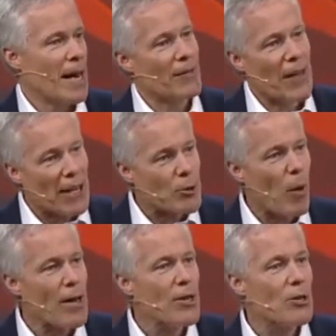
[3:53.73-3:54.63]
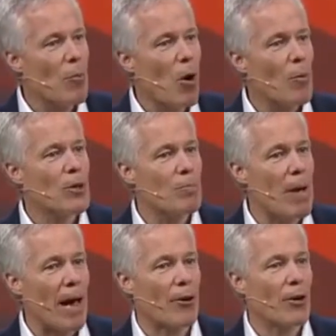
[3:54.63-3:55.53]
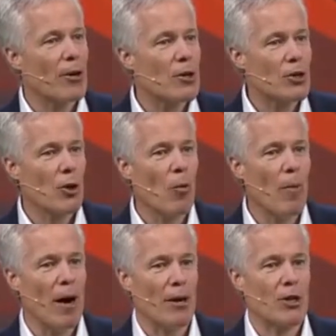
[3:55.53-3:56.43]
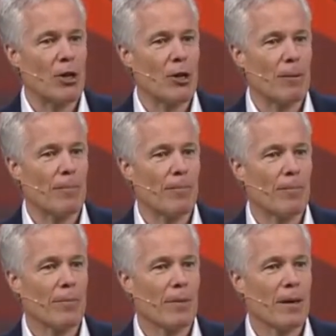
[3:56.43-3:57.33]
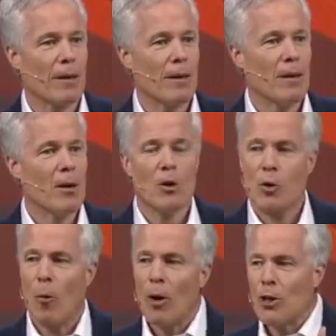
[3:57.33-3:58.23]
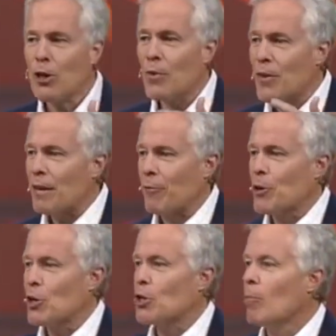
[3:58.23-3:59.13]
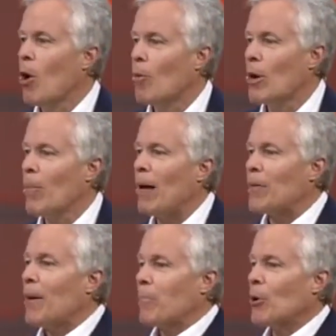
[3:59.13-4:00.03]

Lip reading: And that's why these moments matter so much. So I want you to think for just a moment about that